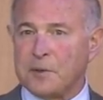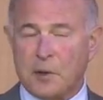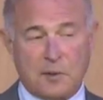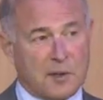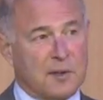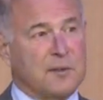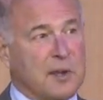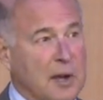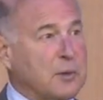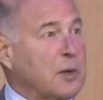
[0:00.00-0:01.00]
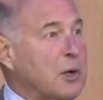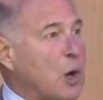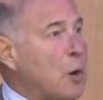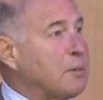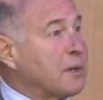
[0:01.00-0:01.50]
you know, the, the country could
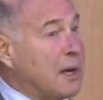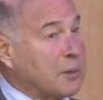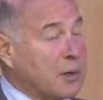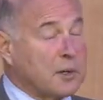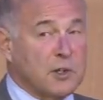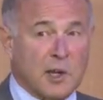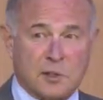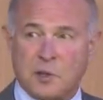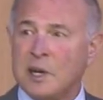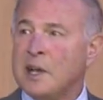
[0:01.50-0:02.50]
cope, the country could adjust.